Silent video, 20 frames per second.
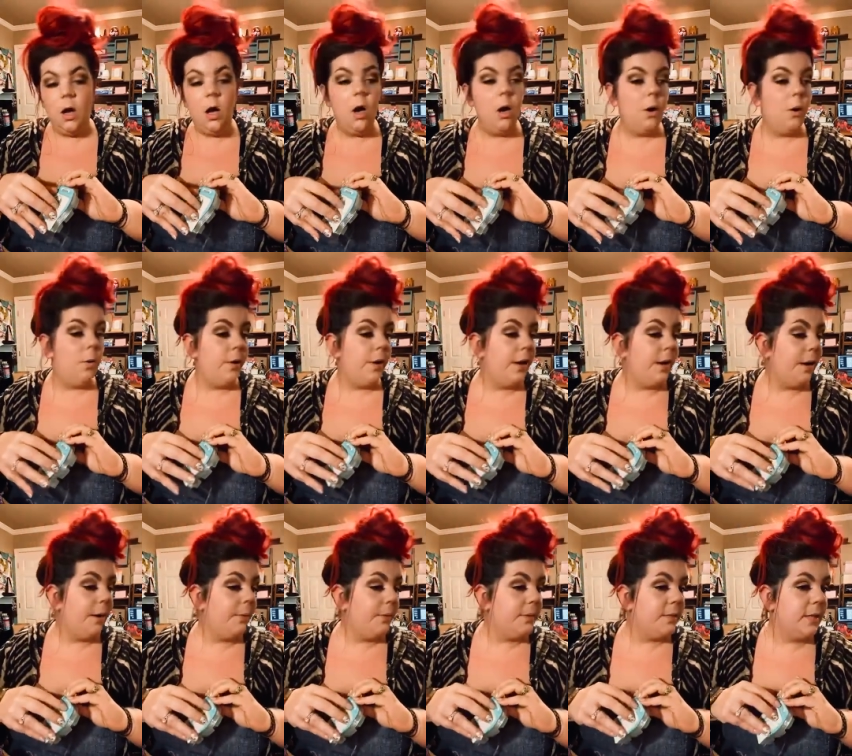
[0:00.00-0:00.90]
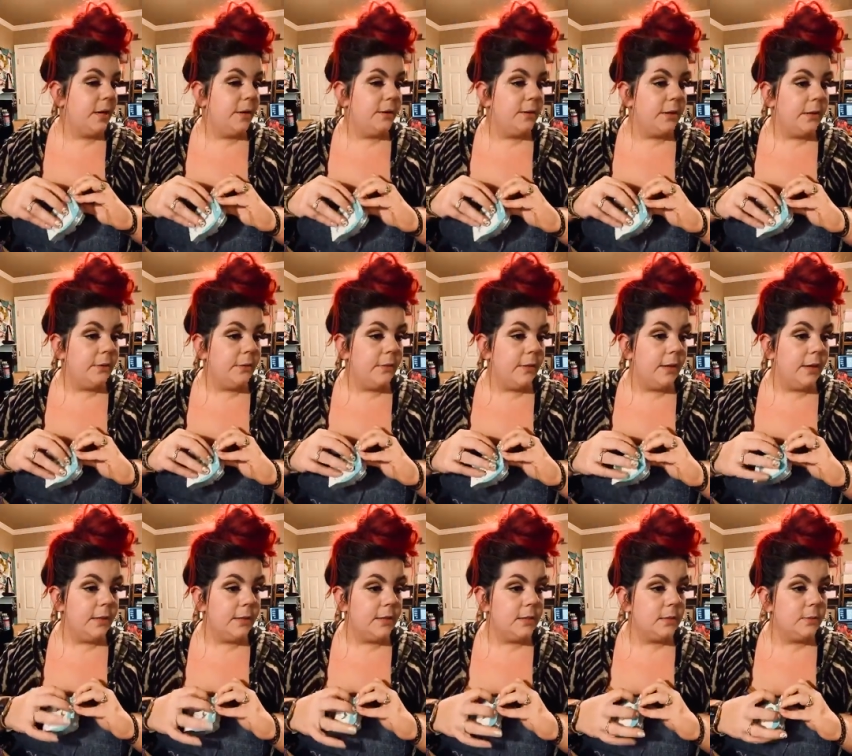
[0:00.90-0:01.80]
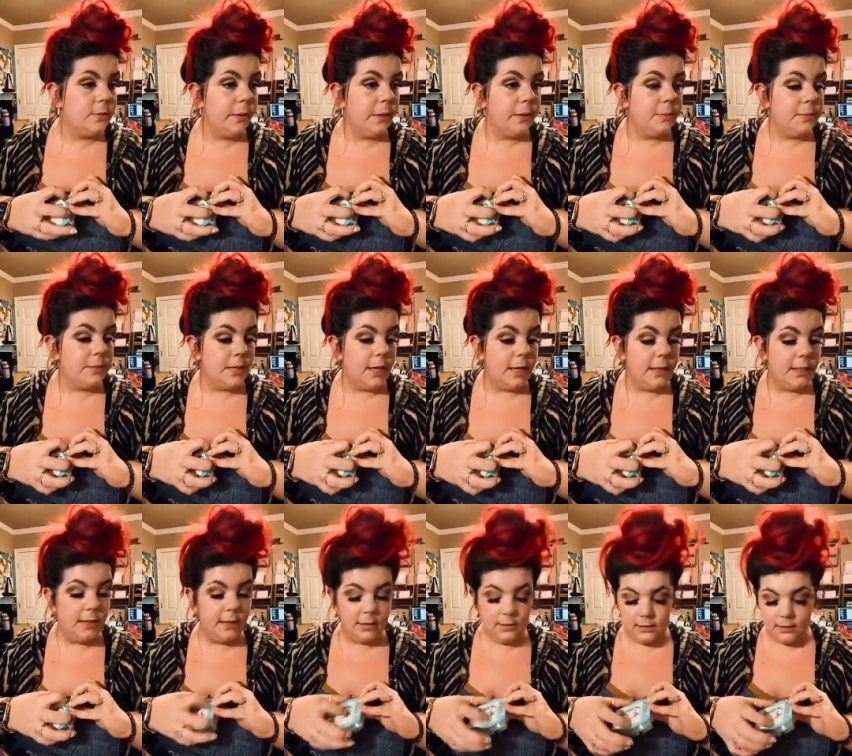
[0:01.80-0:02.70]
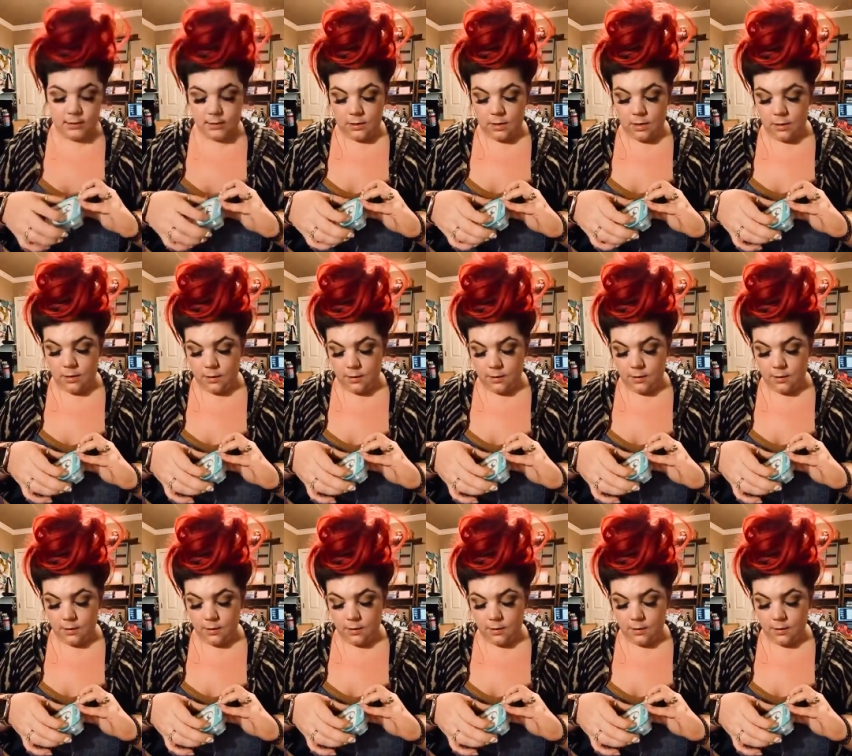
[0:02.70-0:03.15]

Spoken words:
oh, and I will tell you this while I'm saying this.